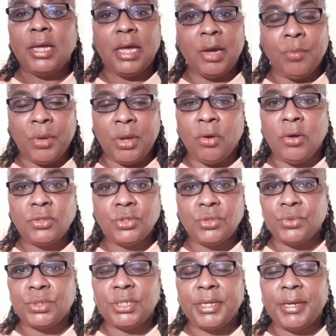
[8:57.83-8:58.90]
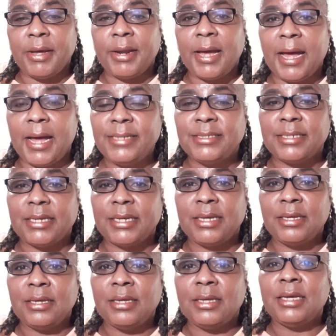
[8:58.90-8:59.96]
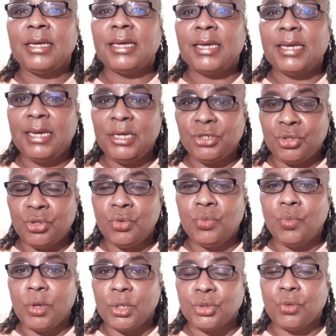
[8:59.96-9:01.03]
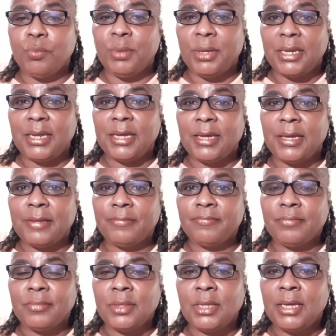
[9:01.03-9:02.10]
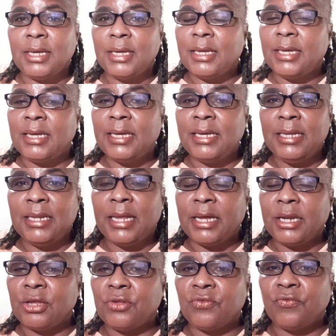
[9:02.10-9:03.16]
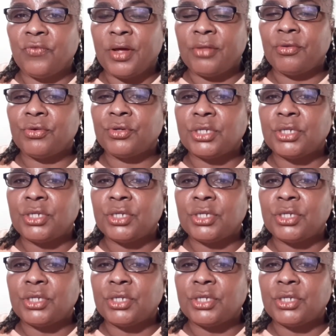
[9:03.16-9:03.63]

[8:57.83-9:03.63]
And we also see out of Isaac, he too was obedient. He let his father